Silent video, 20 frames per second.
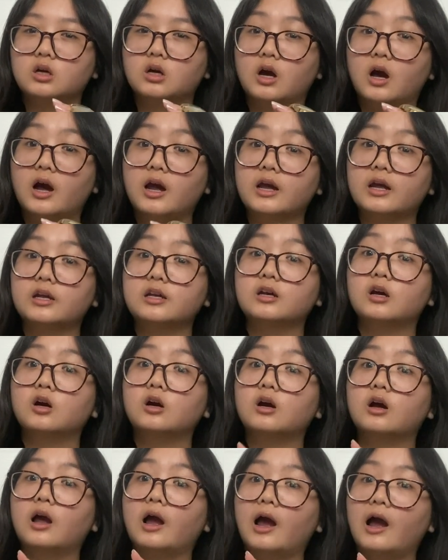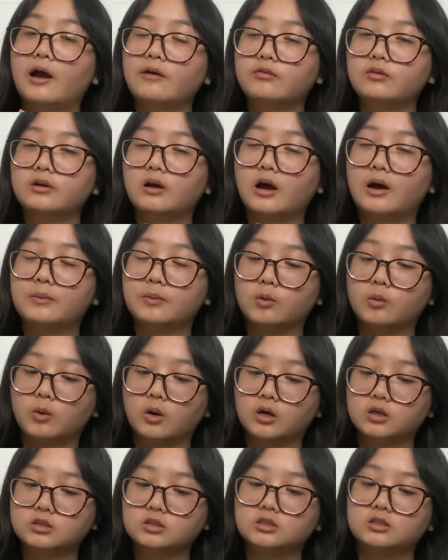I have an Apple
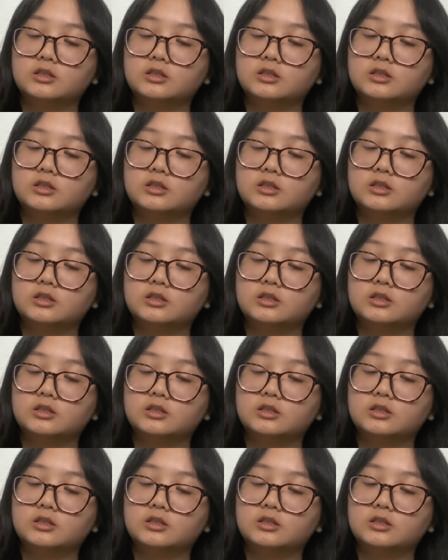Watch.